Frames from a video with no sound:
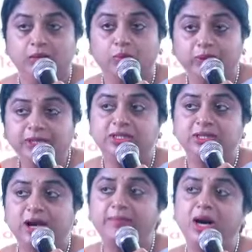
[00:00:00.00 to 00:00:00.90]
which
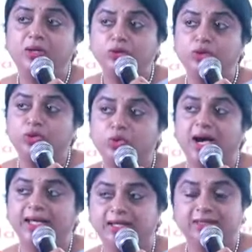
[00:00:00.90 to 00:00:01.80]
amounts to
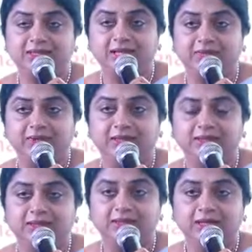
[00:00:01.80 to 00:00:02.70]
higher
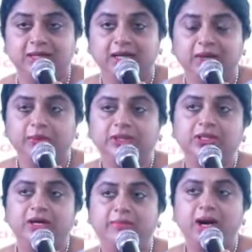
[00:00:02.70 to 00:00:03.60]
savings, which
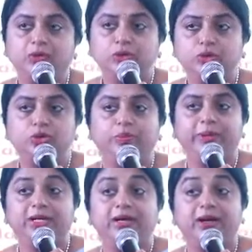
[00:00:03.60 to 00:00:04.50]
amounts to
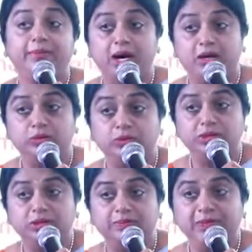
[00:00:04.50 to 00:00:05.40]
bigger
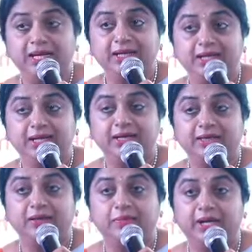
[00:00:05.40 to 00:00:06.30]
amounts being
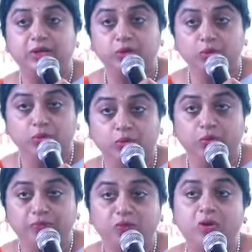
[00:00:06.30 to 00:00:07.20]
created by
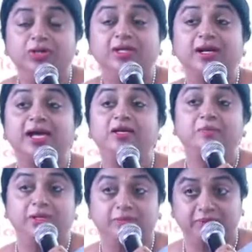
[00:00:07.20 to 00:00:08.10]
you for the
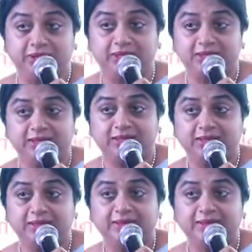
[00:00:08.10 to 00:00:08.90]
right purpose.